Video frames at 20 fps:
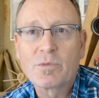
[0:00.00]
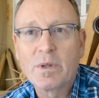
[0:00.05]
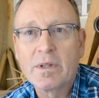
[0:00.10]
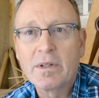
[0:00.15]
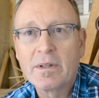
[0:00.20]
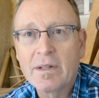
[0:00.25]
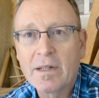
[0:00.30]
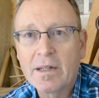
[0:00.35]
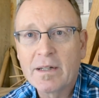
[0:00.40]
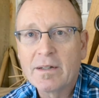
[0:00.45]

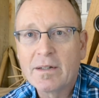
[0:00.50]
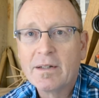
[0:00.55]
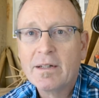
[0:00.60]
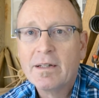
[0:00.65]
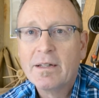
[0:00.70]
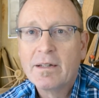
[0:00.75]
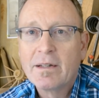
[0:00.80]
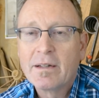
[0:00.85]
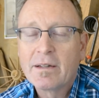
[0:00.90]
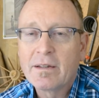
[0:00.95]
with uh,
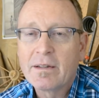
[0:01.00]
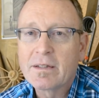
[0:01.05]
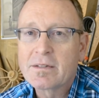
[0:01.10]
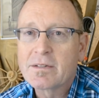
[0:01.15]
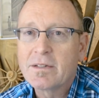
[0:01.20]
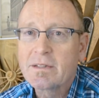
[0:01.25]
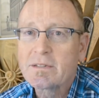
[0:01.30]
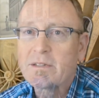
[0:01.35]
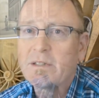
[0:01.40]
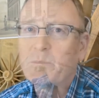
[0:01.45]
this
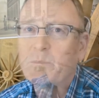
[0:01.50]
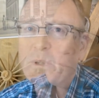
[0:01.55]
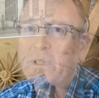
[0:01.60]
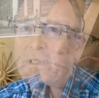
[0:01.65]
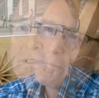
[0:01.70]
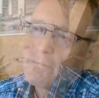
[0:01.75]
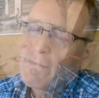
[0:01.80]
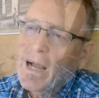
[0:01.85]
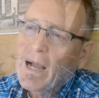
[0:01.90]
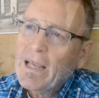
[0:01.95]
Disney print.